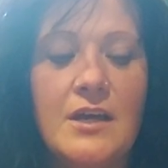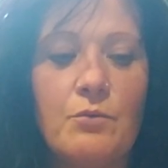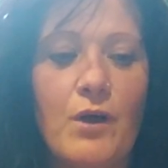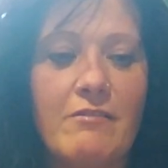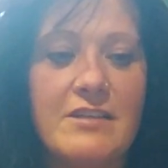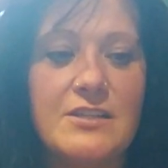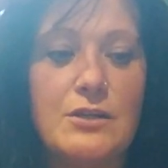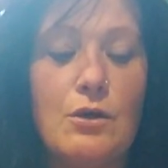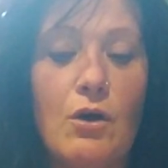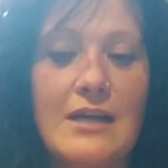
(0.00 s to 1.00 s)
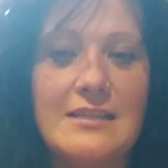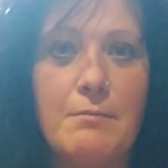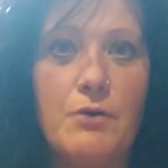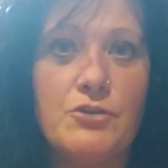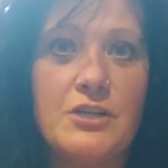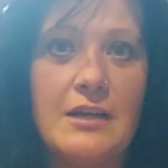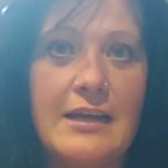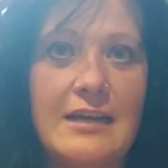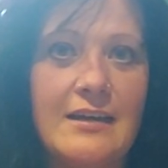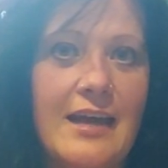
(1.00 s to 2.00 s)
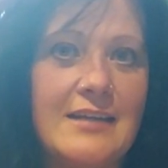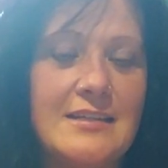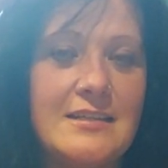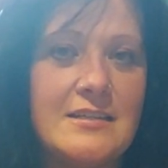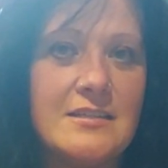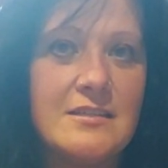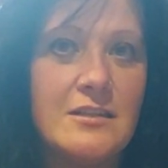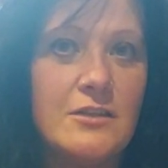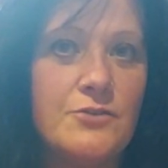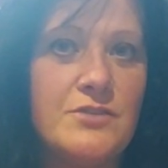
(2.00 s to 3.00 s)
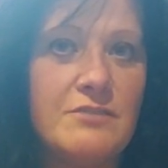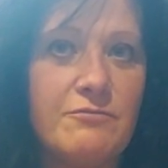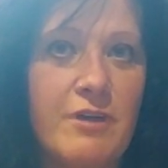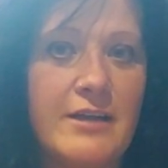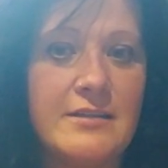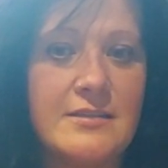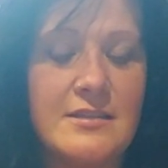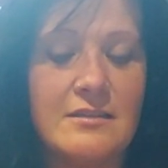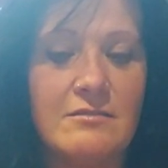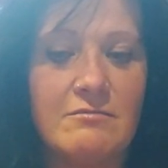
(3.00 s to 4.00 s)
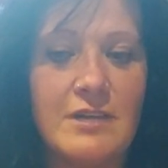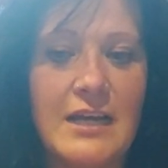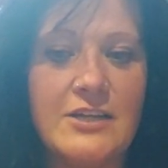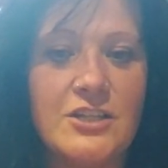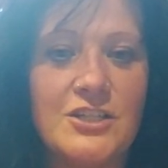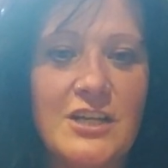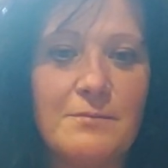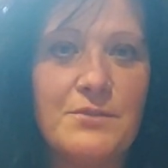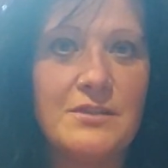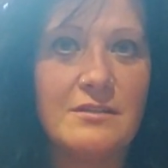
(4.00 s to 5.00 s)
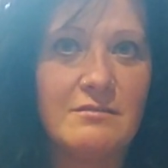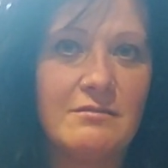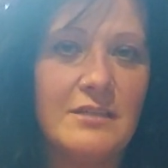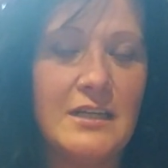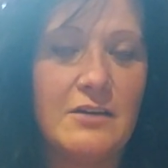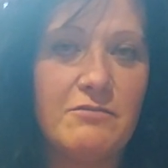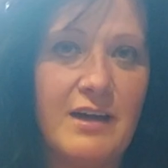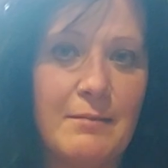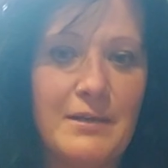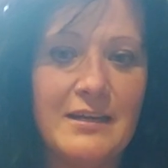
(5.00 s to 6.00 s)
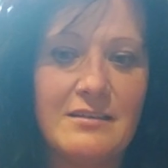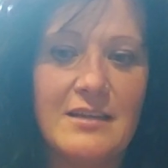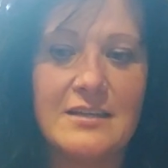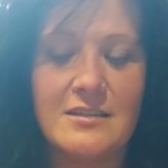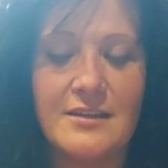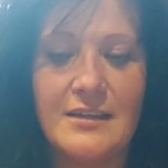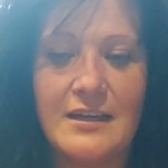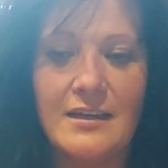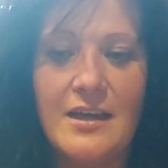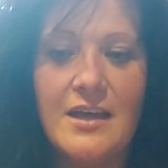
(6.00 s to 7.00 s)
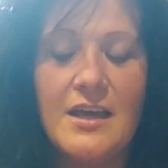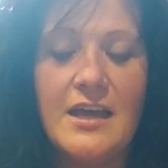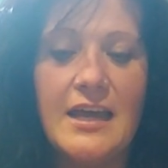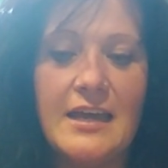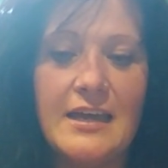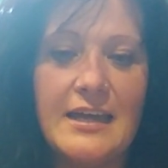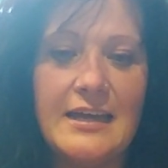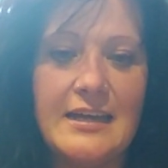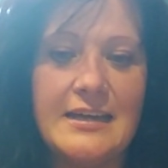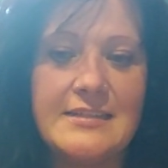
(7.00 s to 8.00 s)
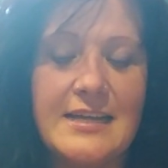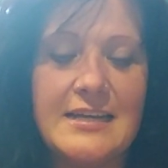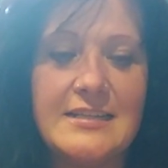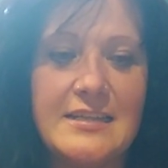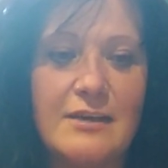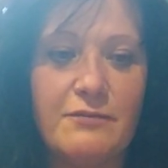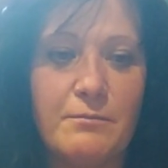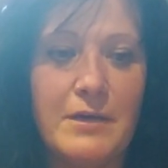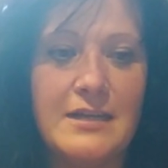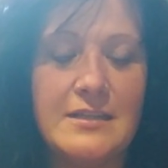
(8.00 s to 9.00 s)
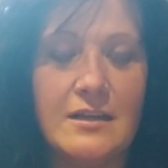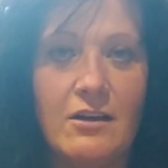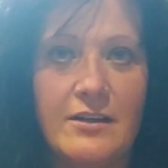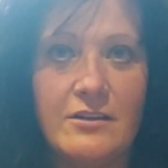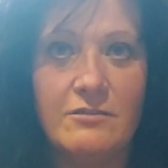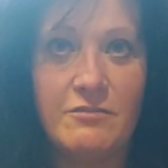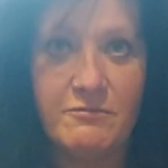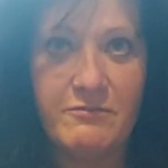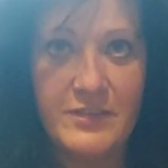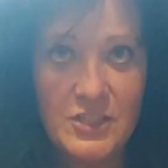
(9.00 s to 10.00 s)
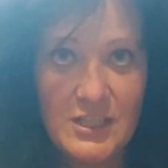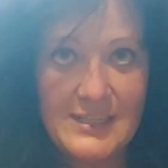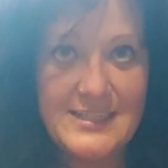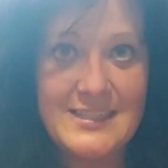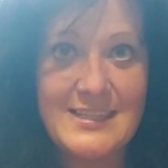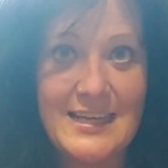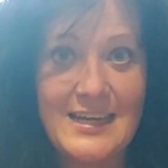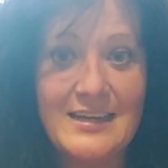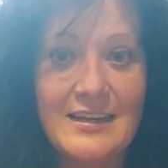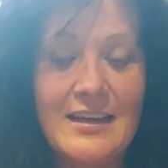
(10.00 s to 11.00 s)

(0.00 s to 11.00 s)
where it's not as emotionally connected as losing friends and relationships and, you know, family and things like that. It is easier for me to kind of visually see it